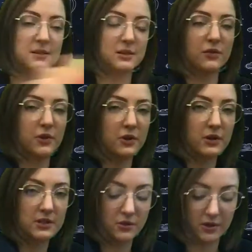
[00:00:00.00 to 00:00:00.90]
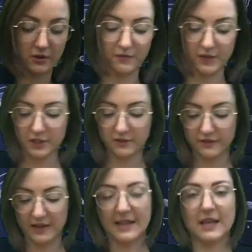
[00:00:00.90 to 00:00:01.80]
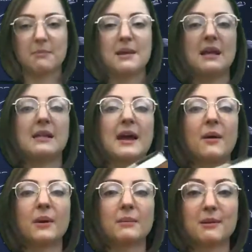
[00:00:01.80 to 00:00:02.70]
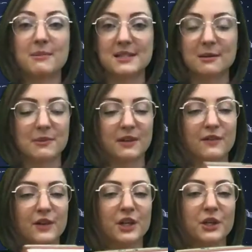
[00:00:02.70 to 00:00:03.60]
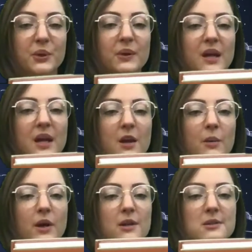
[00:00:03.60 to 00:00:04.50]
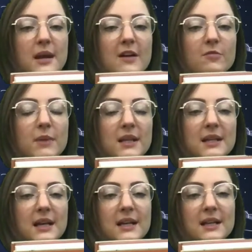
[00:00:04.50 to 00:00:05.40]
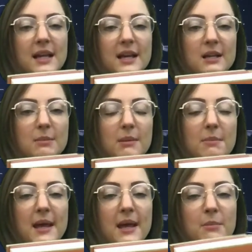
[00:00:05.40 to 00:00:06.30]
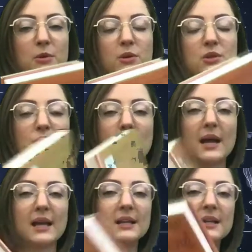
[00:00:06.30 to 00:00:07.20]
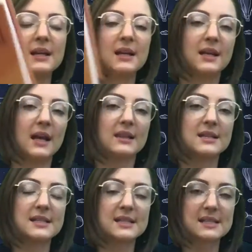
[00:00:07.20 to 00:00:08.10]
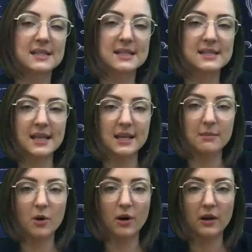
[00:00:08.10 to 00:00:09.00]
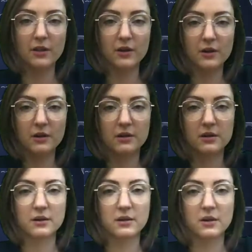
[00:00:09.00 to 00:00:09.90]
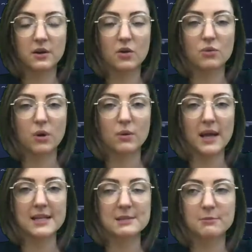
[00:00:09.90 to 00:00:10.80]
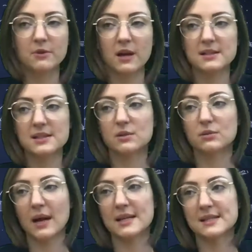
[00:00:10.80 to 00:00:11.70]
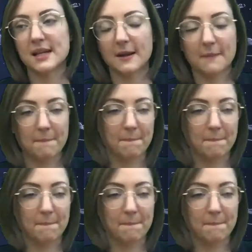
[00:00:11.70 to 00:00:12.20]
So if you're a historical fiction fan like me, that one might be something for you. We also have Manana Land by Pam Eunice Ryan, and this is the same author who wrote Esperanza Rising.